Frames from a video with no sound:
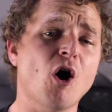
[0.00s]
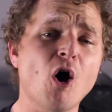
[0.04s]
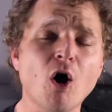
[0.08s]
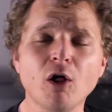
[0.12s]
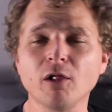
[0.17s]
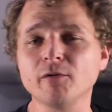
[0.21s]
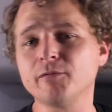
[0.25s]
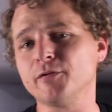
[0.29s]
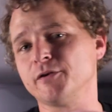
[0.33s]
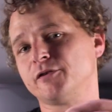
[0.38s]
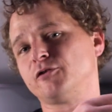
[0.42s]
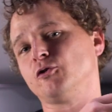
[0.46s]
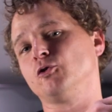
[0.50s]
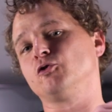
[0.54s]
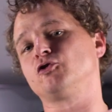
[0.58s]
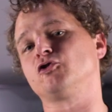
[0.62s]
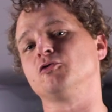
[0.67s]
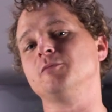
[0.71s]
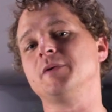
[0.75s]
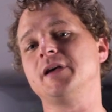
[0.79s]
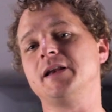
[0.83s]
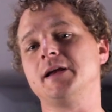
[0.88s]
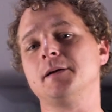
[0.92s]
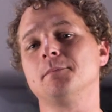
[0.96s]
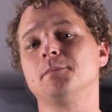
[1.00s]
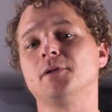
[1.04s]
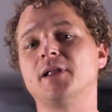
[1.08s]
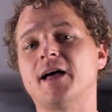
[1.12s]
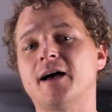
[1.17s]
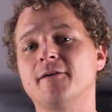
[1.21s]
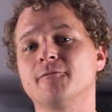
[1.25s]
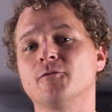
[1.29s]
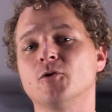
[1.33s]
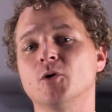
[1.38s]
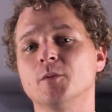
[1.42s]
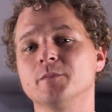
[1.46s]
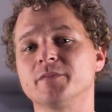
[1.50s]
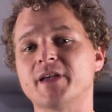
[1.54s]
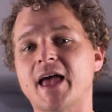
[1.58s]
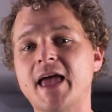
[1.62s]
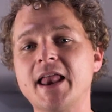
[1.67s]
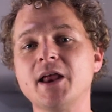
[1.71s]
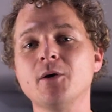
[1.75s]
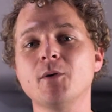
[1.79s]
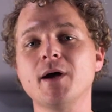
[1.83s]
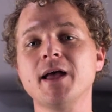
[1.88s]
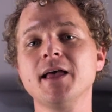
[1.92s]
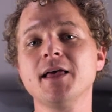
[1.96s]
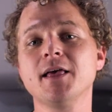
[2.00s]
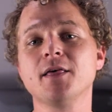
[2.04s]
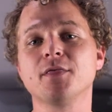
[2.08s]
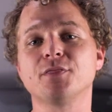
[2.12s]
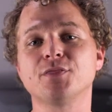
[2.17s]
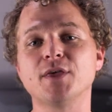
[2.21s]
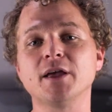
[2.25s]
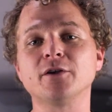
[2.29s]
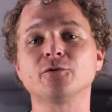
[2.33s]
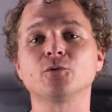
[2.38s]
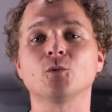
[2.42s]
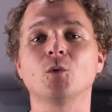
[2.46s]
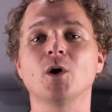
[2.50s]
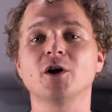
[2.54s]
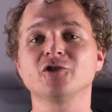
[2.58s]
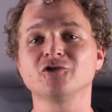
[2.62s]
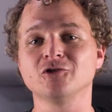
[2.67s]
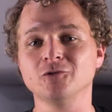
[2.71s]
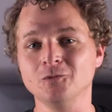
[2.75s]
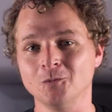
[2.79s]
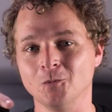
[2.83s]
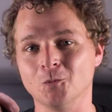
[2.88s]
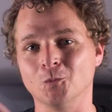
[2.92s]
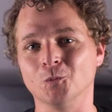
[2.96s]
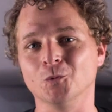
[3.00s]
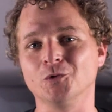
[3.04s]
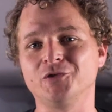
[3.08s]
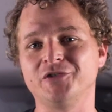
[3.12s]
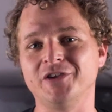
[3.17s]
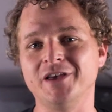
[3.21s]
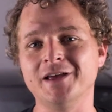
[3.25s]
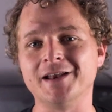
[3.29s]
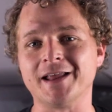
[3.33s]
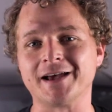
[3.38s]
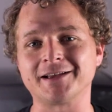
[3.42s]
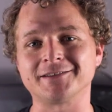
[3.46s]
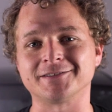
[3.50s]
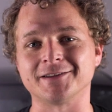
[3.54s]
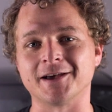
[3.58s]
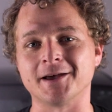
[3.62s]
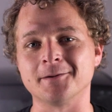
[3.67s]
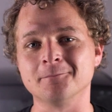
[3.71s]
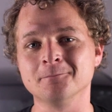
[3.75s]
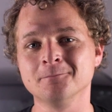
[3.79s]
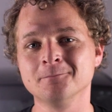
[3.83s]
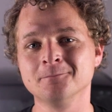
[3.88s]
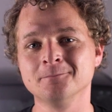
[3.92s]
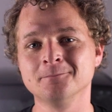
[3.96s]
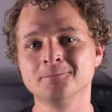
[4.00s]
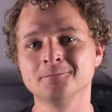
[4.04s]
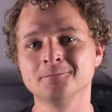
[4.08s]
all of the social media platforms. Anyway, thanks for watching. We'll see you next time.